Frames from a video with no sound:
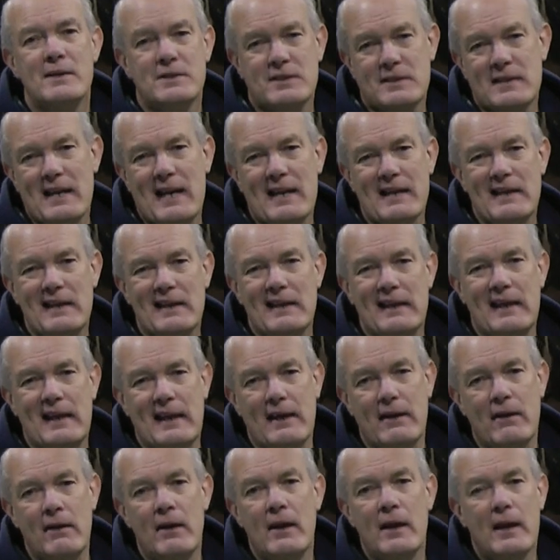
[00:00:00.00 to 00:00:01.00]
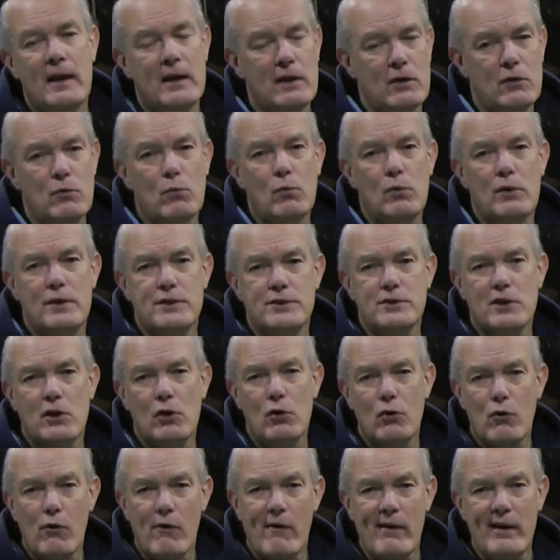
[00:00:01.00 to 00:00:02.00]
standing here in all its
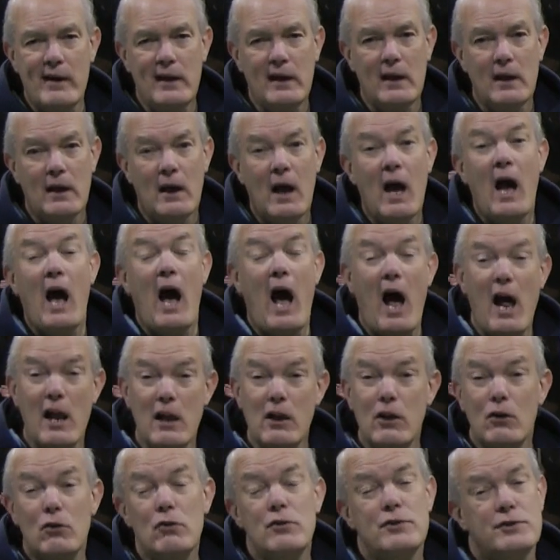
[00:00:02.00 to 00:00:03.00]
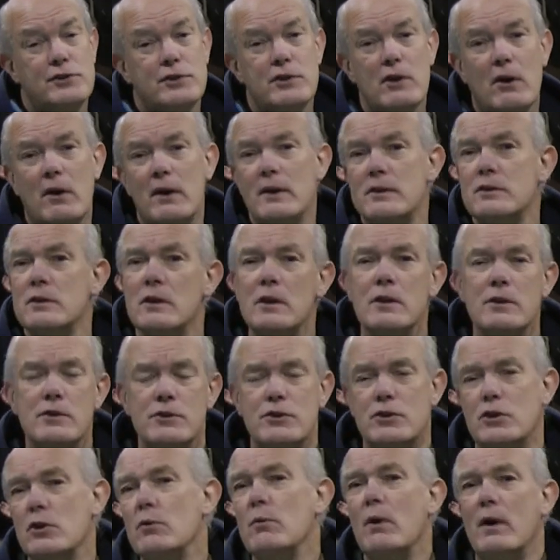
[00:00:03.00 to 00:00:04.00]
glory, alongside
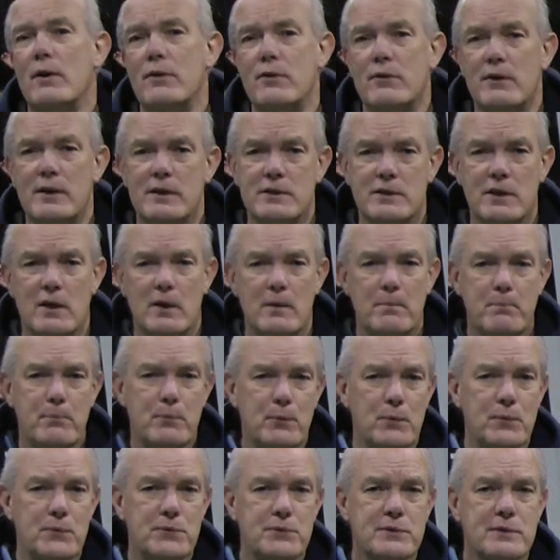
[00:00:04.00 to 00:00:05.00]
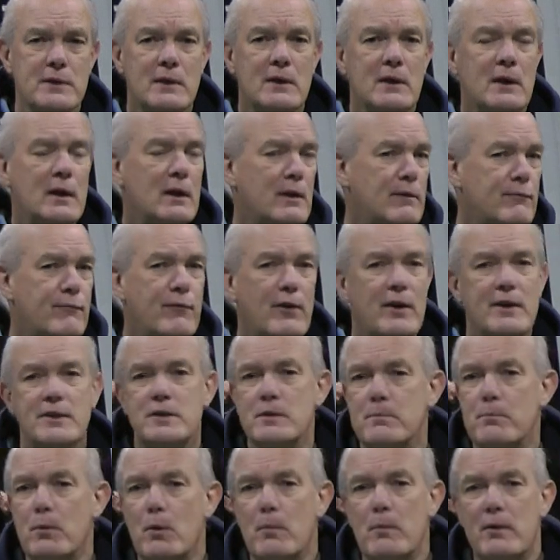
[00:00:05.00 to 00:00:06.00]
two other examples, a
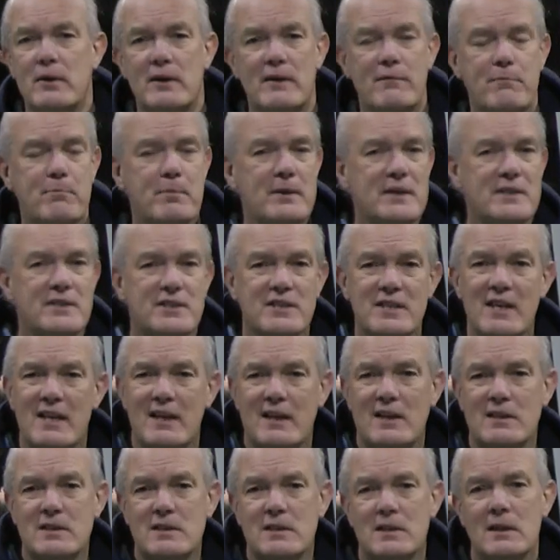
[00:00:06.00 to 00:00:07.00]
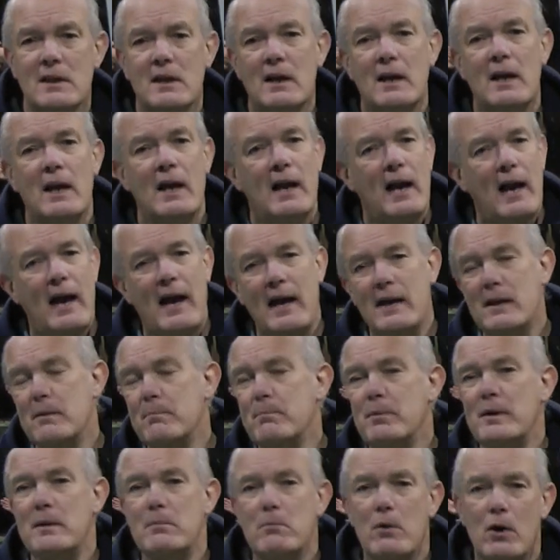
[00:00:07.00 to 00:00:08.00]
fighter bomber F B six and a
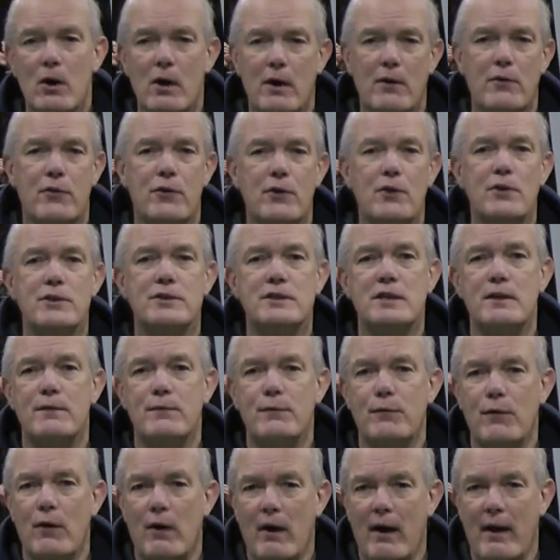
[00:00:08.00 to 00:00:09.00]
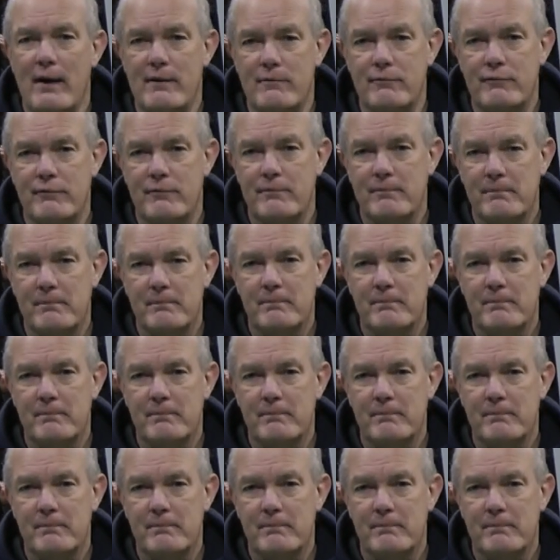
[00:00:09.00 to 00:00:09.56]
B Mark thirty-five.